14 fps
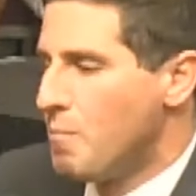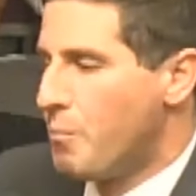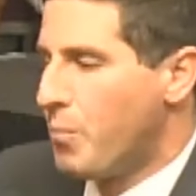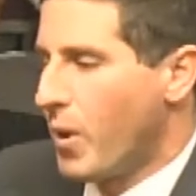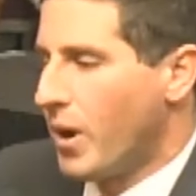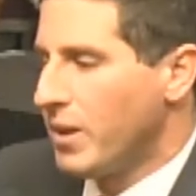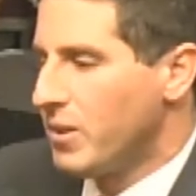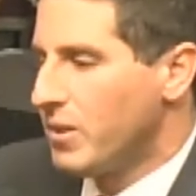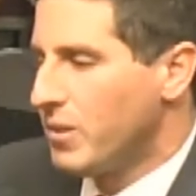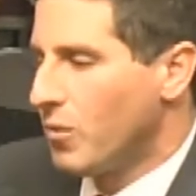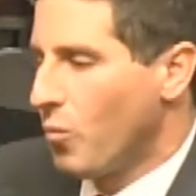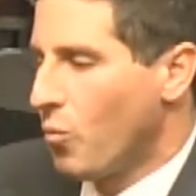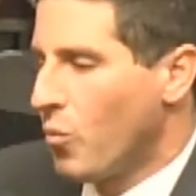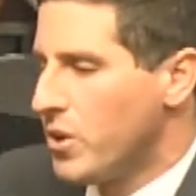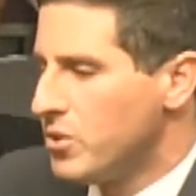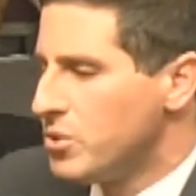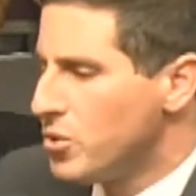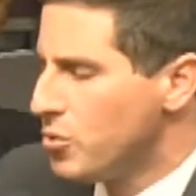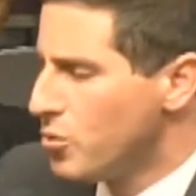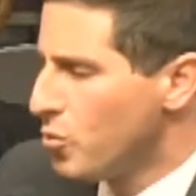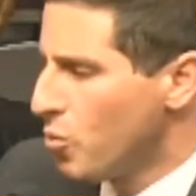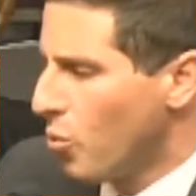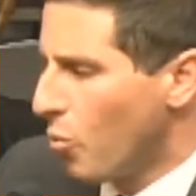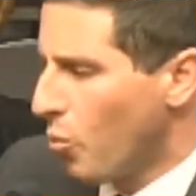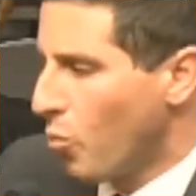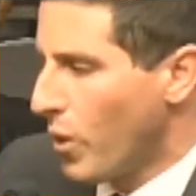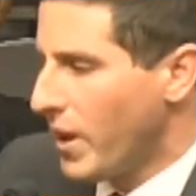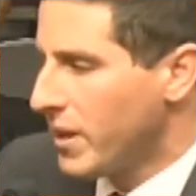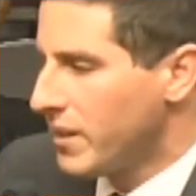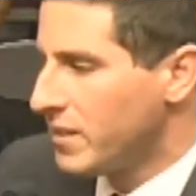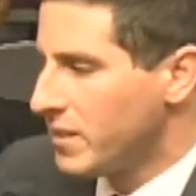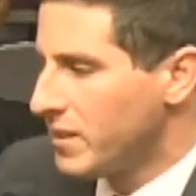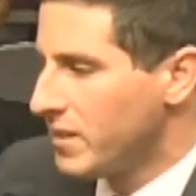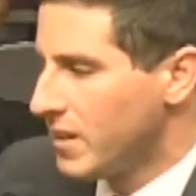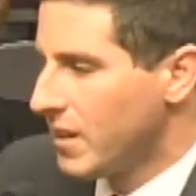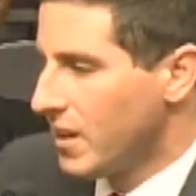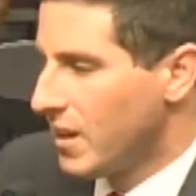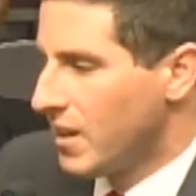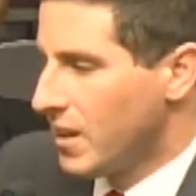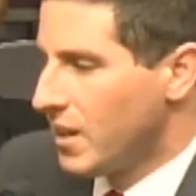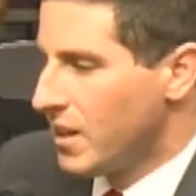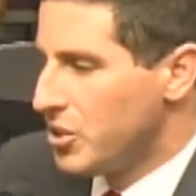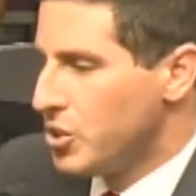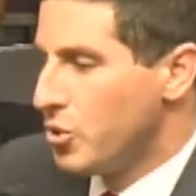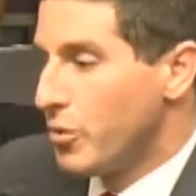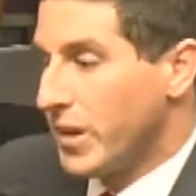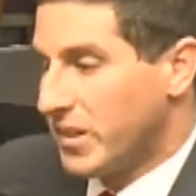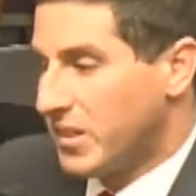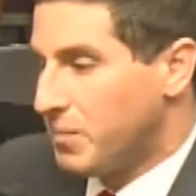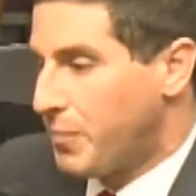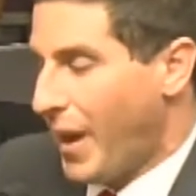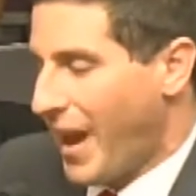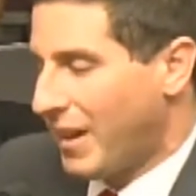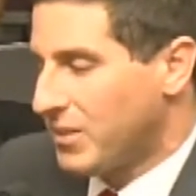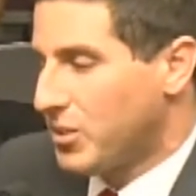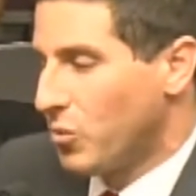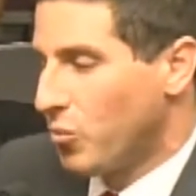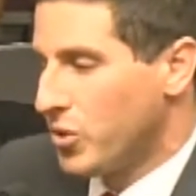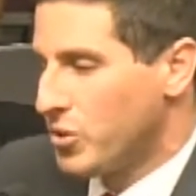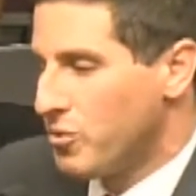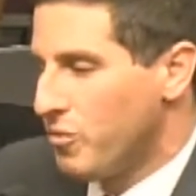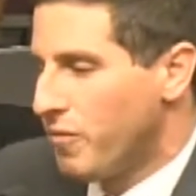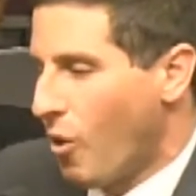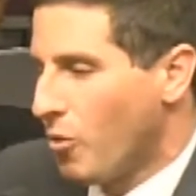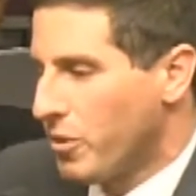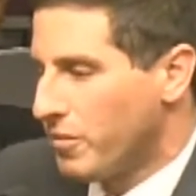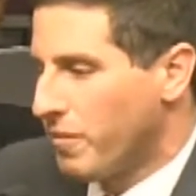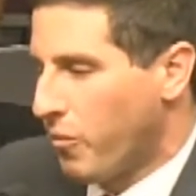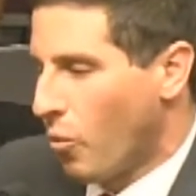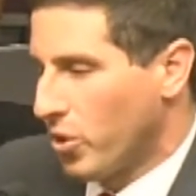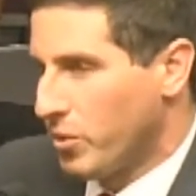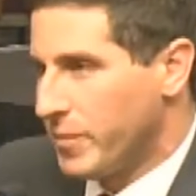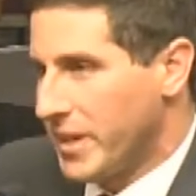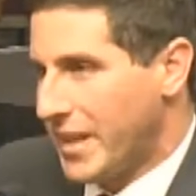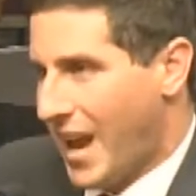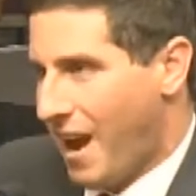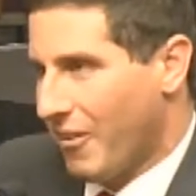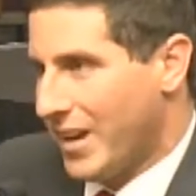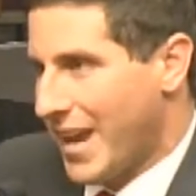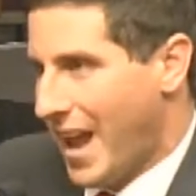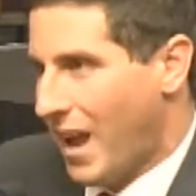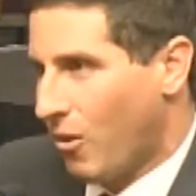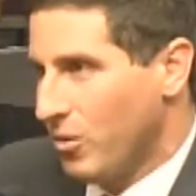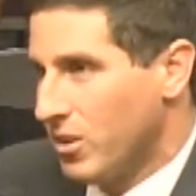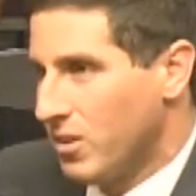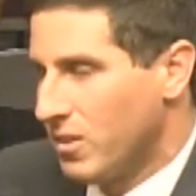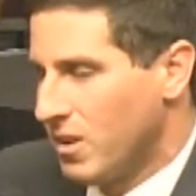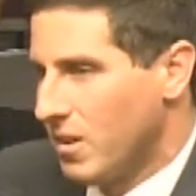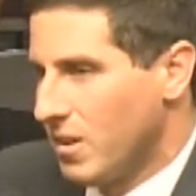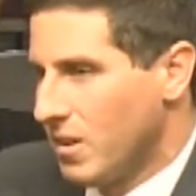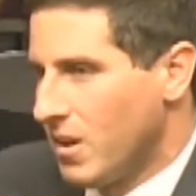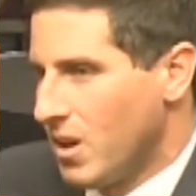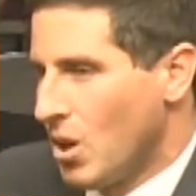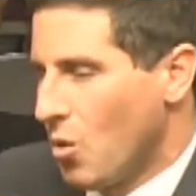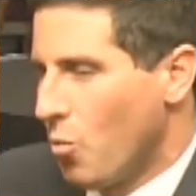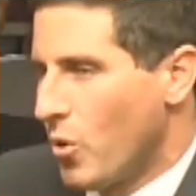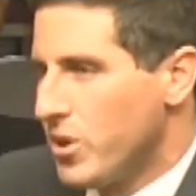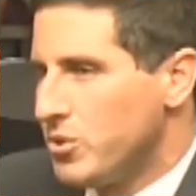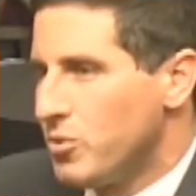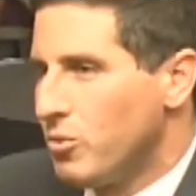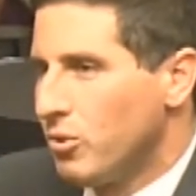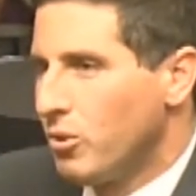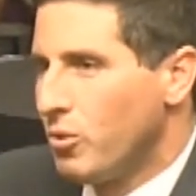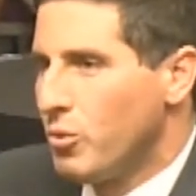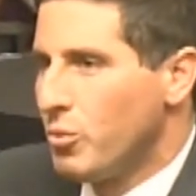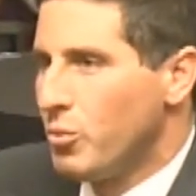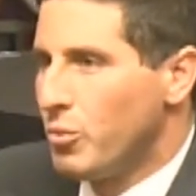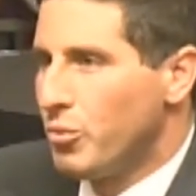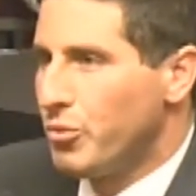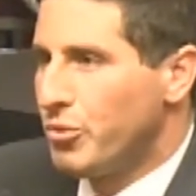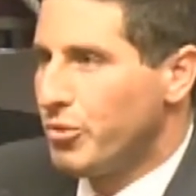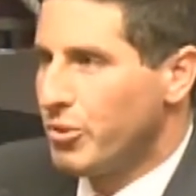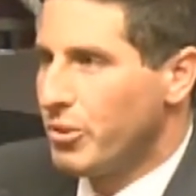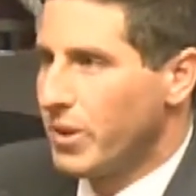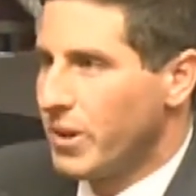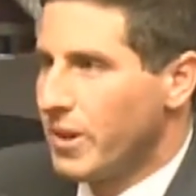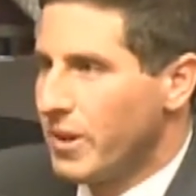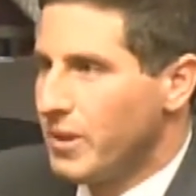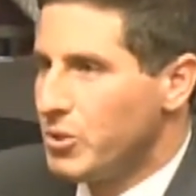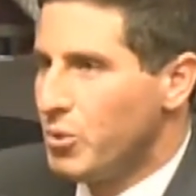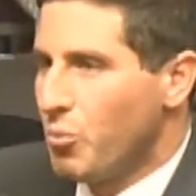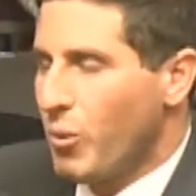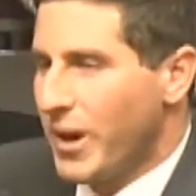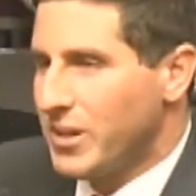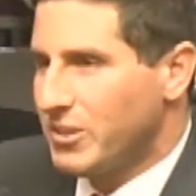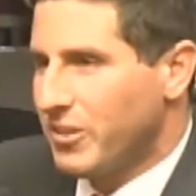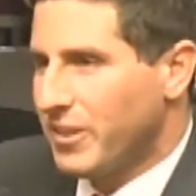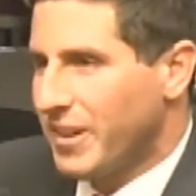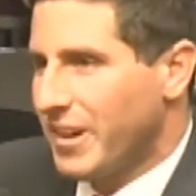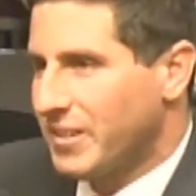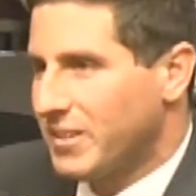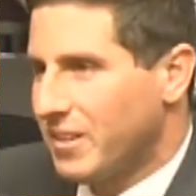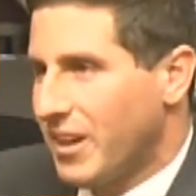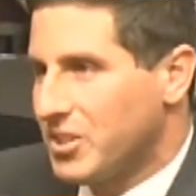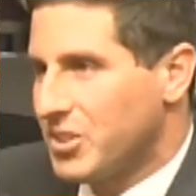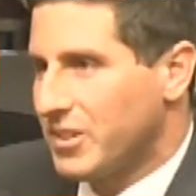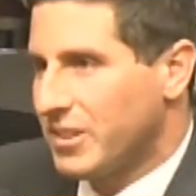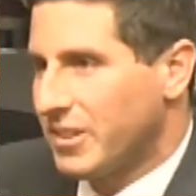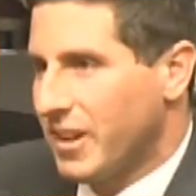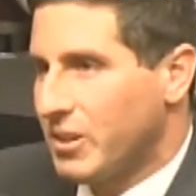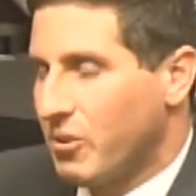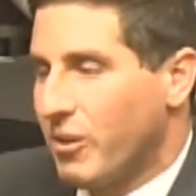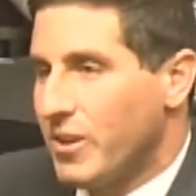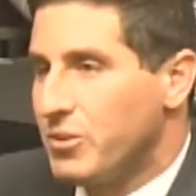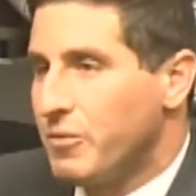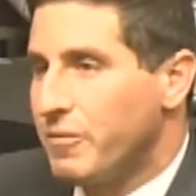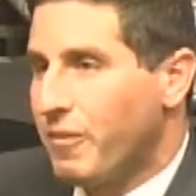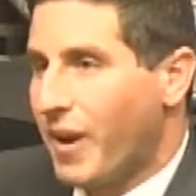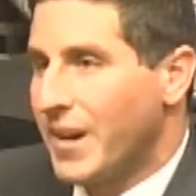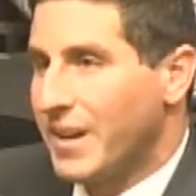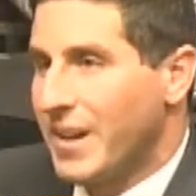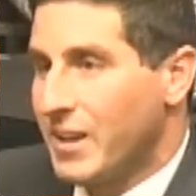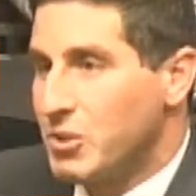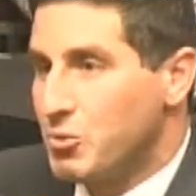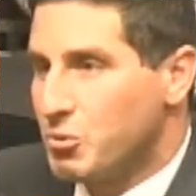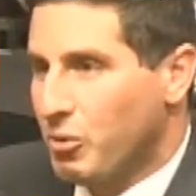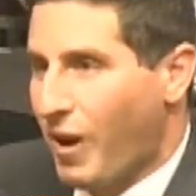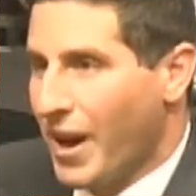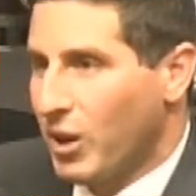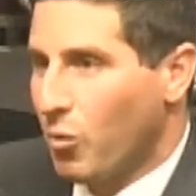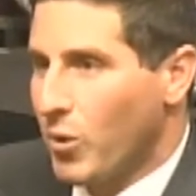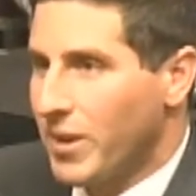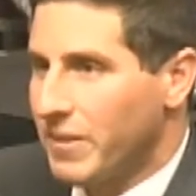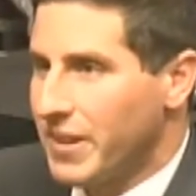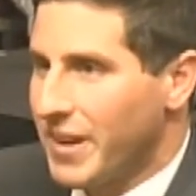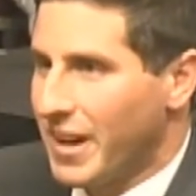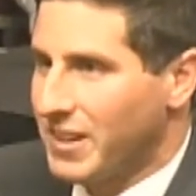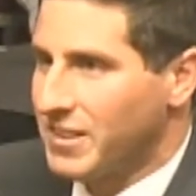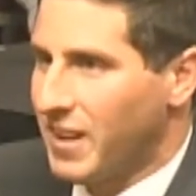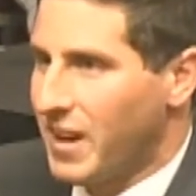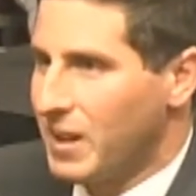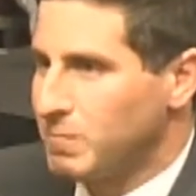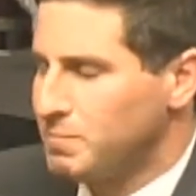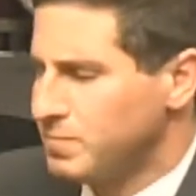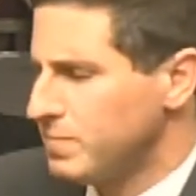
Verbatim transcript: But when you win, you expect what you voted for to be carried out. When you lose, you wait till the next election cycle and you fight and you try to win the next time.